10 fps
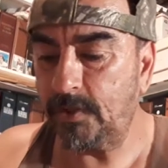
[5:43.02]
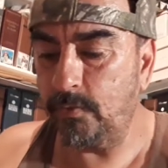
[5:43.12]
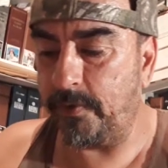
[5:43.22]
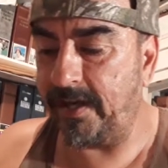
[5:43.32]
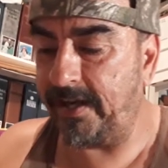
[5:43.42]

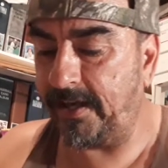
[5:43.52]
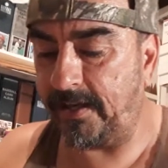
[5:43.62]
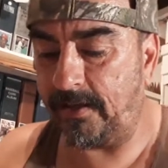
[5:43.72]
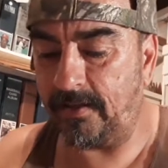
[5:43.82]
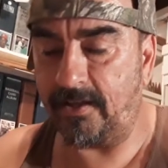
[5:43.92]

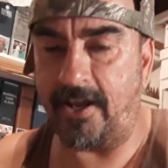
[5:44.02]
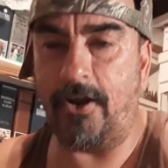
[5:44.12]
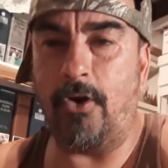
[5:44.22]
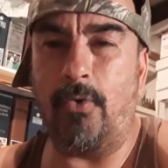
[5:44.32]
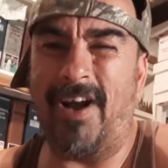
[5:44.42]

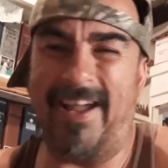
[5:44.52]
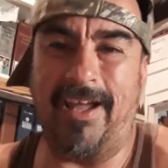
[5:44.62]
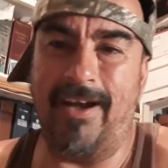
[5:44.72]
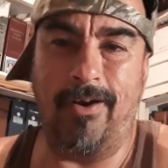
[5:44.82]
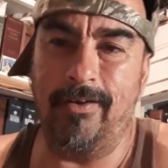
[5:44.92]

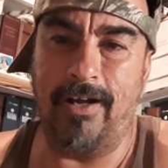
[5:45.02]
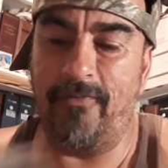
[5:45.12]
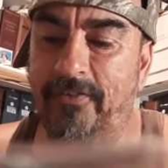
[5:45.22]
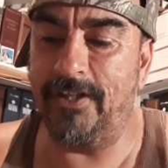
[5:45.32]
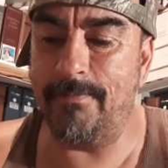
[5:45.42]
I'll
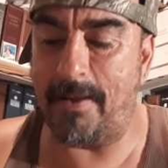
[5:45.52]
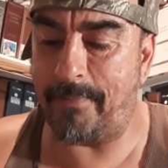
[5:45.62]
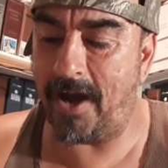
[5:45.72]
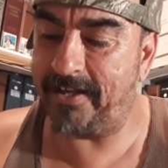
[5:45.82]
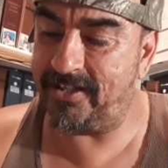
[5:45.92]
fill up my
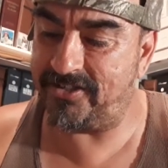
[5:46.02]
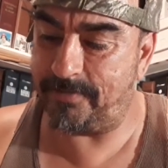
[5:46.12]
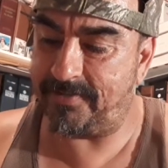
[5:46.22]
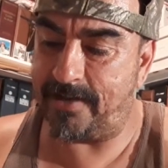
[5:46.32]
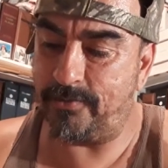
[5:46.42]
pockets
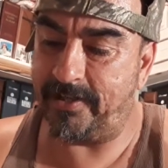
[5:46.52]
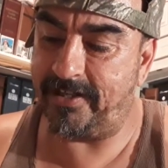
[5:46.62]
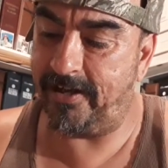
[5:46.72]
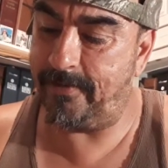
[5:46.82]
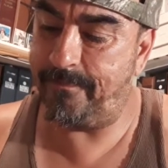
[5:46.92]
sometimes with
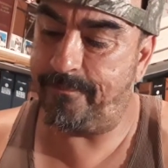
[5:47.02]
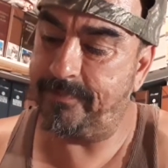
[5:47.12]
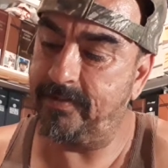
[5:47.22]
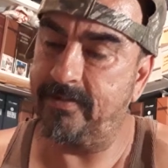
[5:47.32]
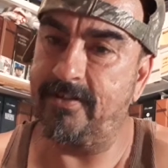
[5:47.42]
gum.
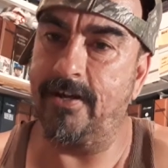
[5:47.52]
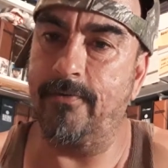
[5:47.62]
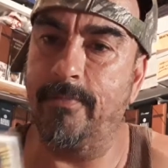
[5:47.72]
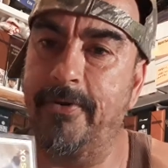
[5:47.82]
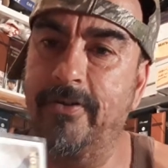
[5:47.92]
Check out
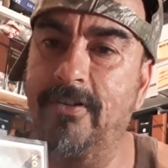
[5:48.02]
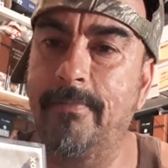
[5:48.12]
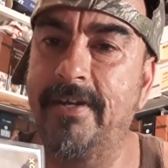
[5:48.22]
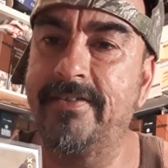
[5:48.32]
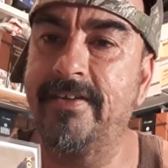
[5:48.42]
Roberto
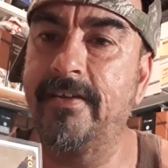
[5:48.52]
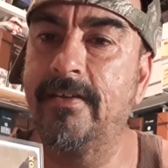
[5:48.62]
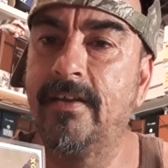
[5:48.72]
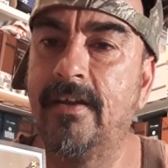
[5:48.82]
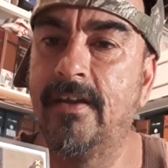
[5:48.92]
Clemente.
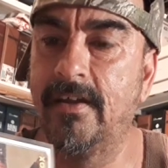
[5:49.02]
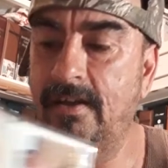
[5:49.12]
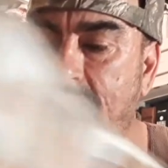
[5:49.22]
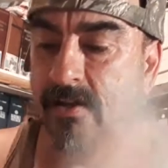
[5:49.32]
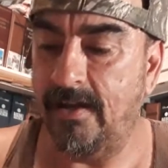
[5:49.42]

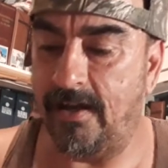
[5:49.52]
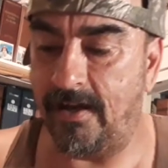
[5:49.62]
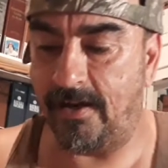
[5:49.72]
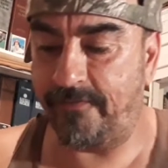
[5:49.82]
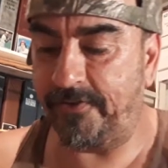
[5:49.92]

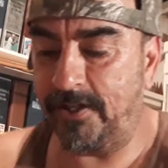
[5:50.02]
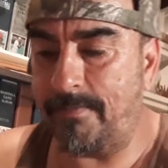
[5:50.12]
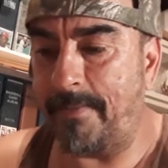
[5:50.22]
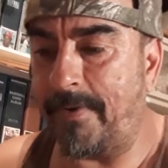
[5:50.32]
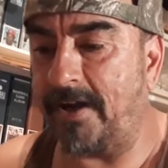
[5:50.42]
I'll fill up
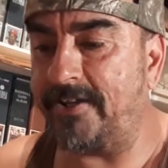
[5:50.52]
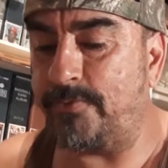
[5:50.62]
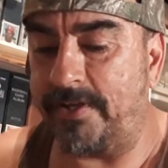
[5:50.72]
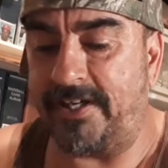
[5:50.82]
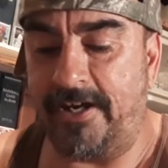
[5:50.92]
my pockets
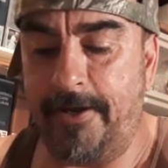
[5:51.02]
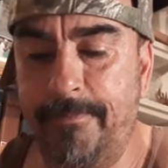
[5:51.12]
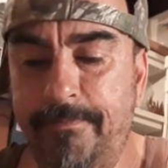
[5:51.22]
with gum,